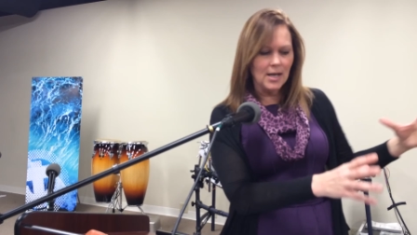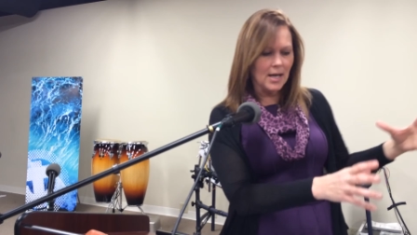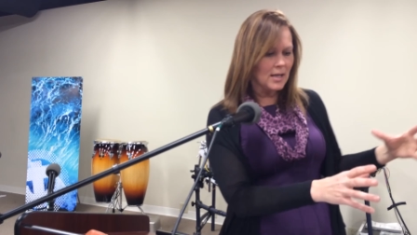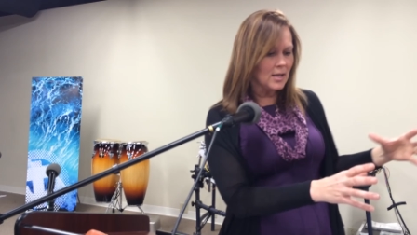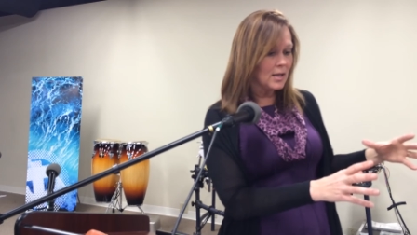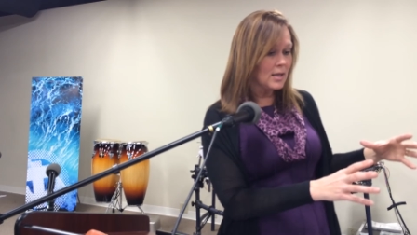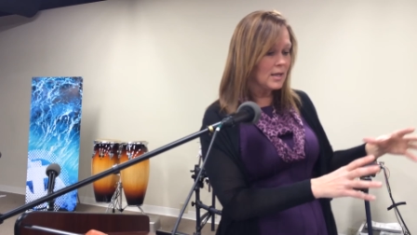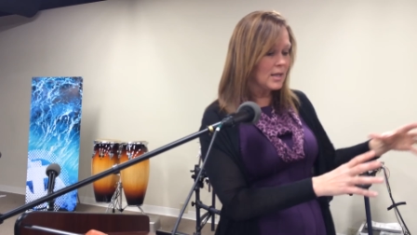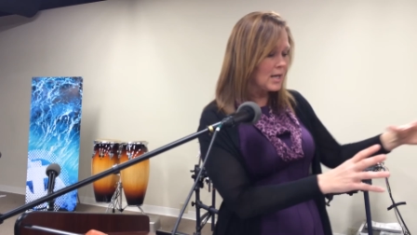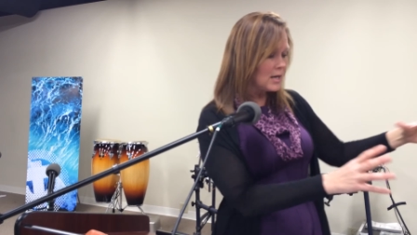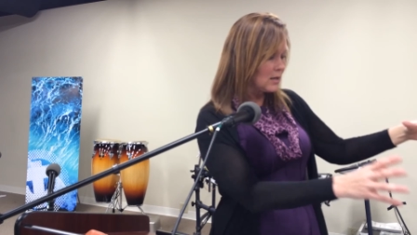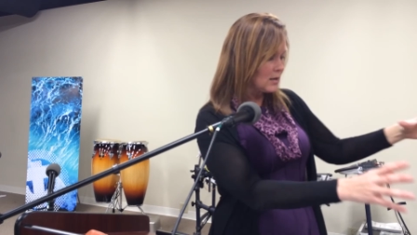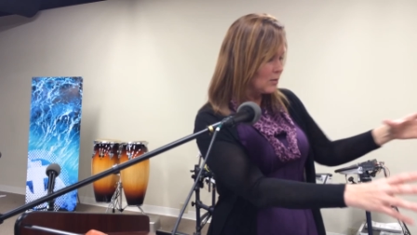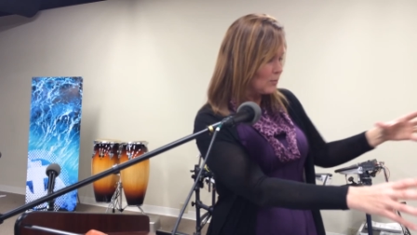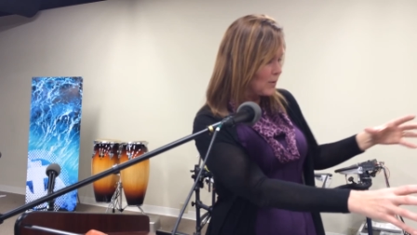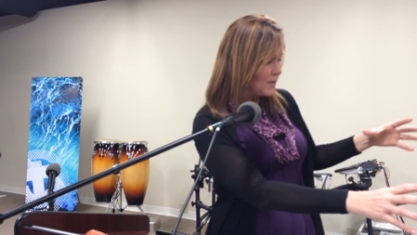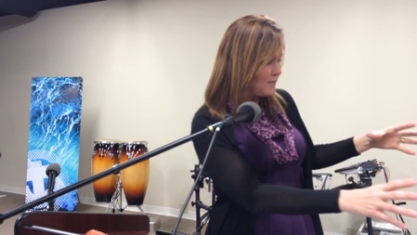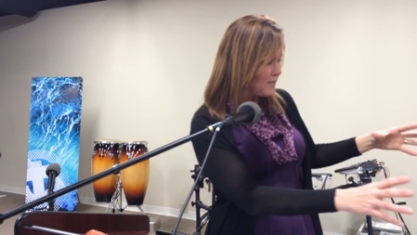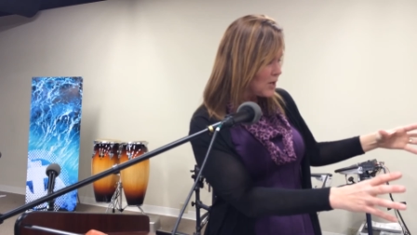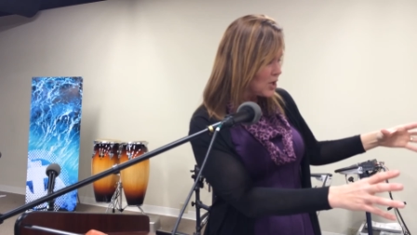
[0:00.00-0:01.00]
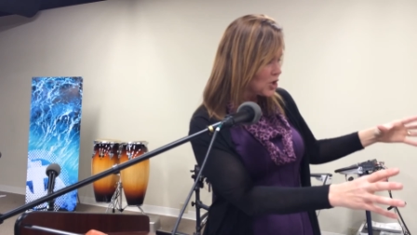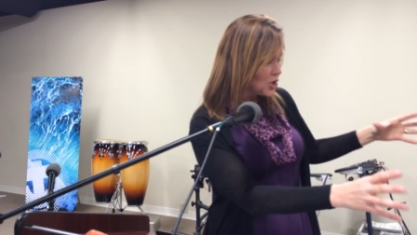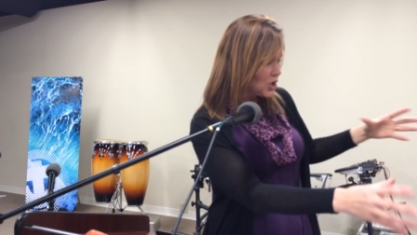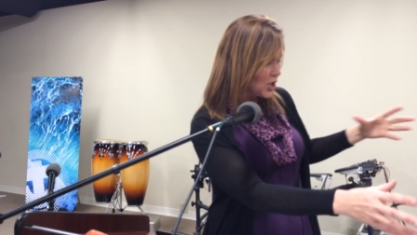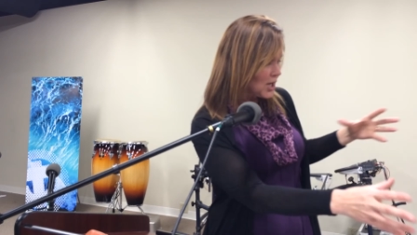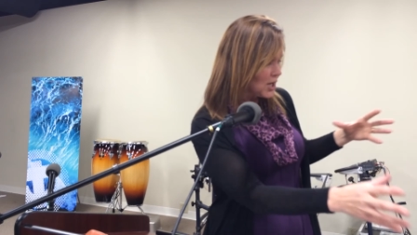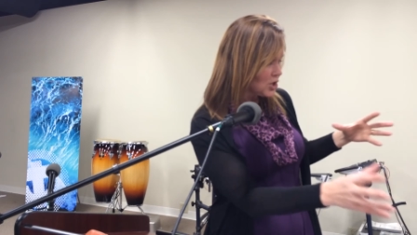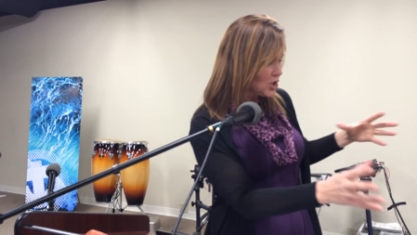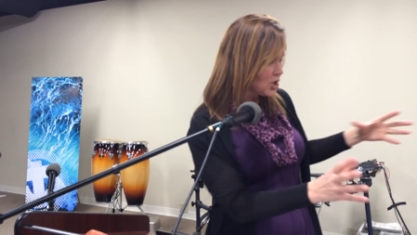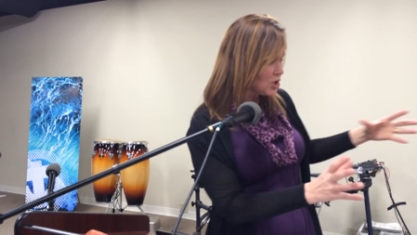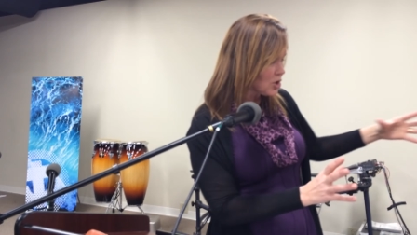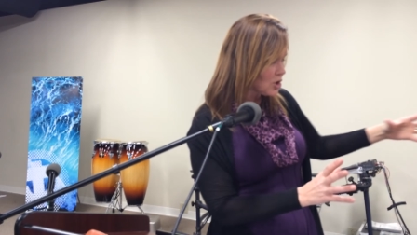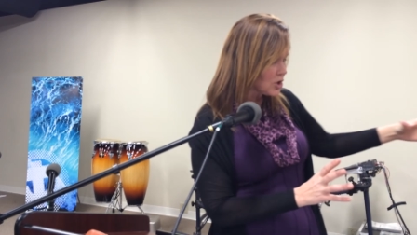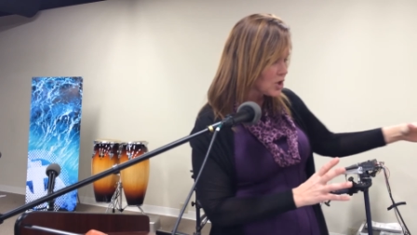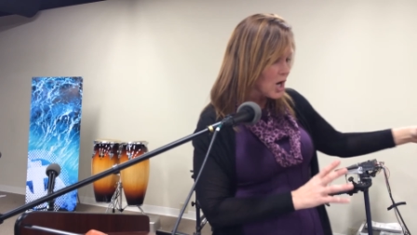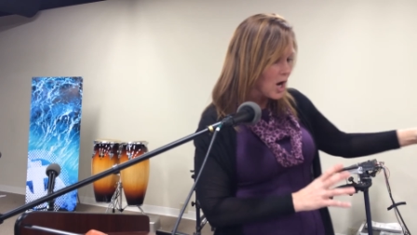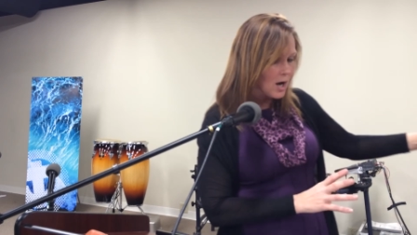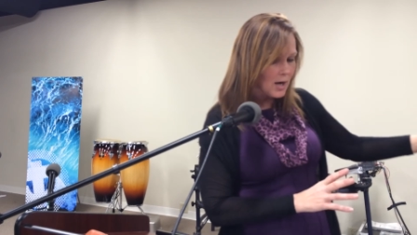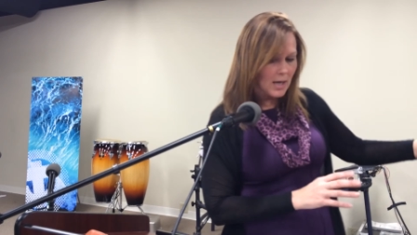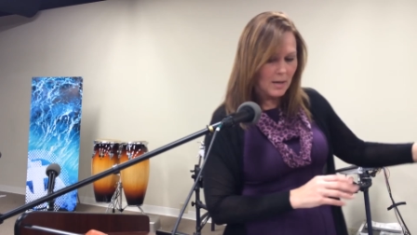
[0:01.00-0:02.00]
and then the refinishing and she
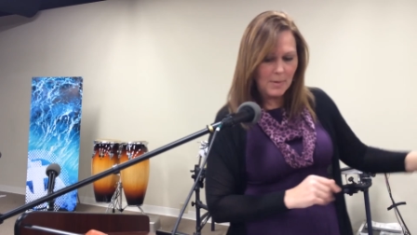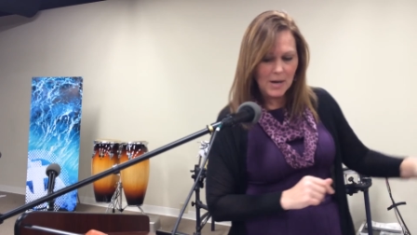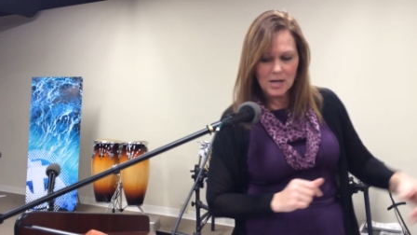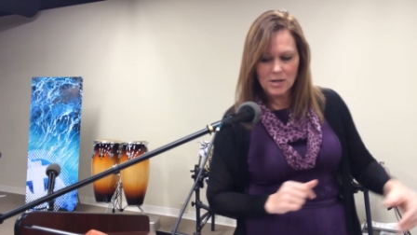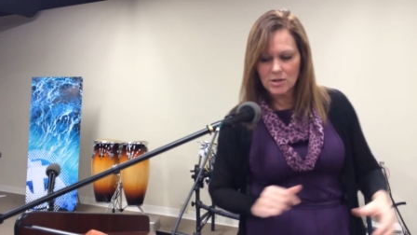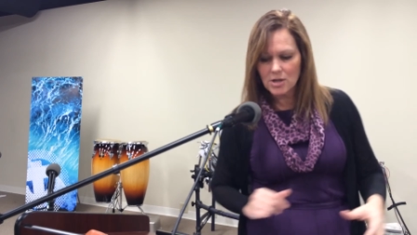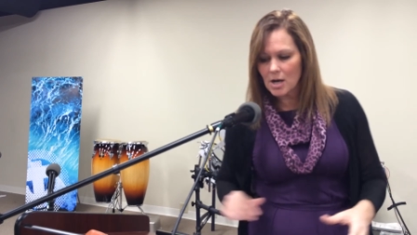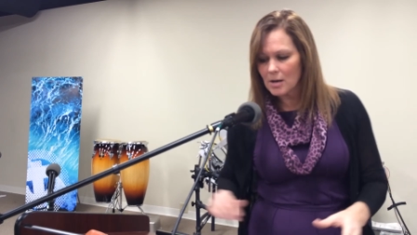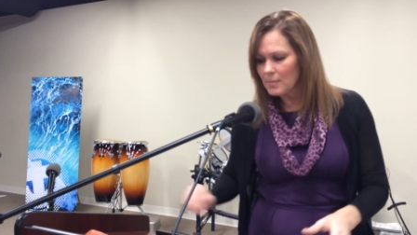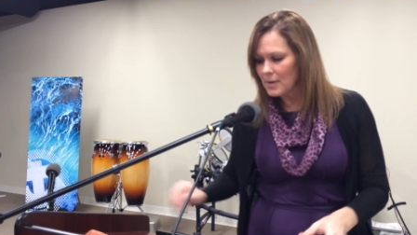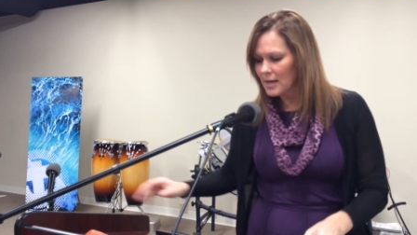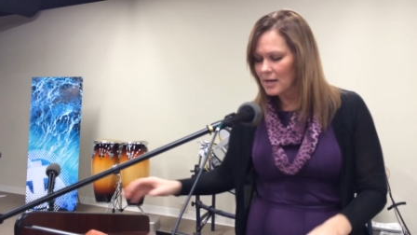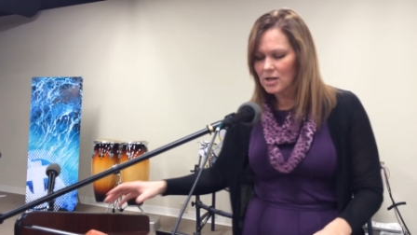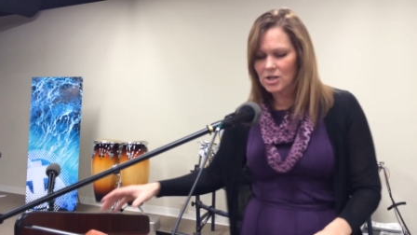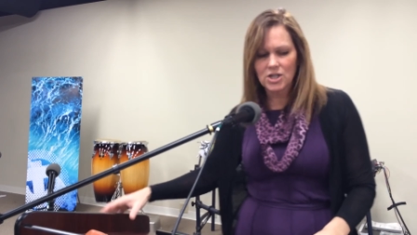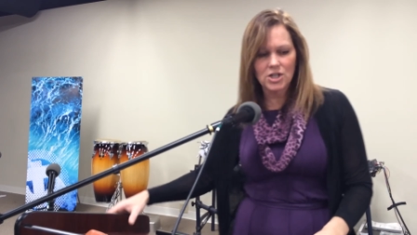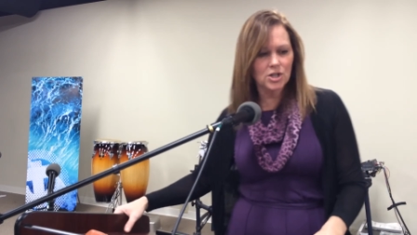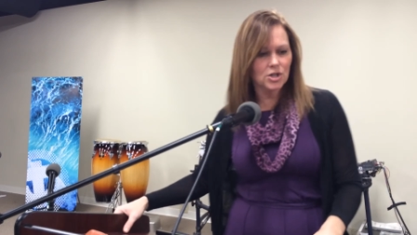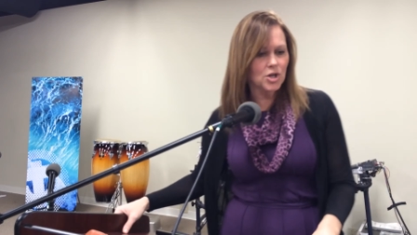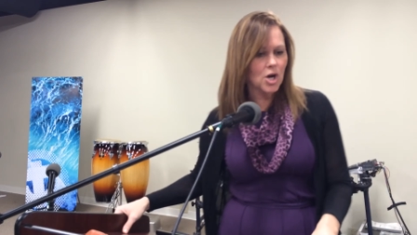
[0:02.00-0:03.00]
started talking about it and talking about it and she